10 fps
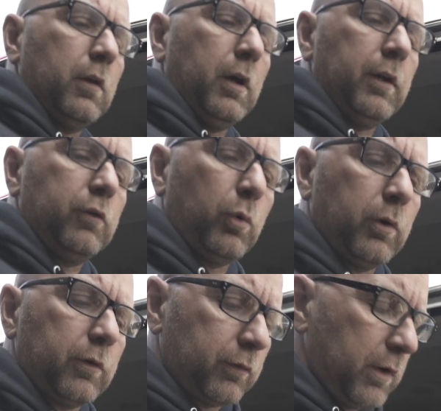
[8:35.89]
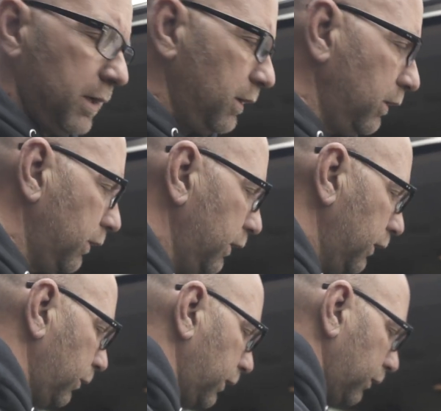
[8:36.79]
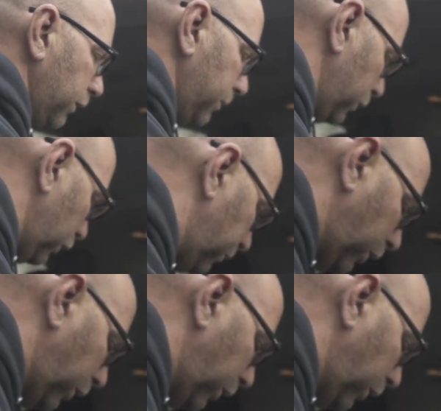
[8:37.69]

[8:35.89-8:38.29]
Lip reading: Torx right here, and we're going to remove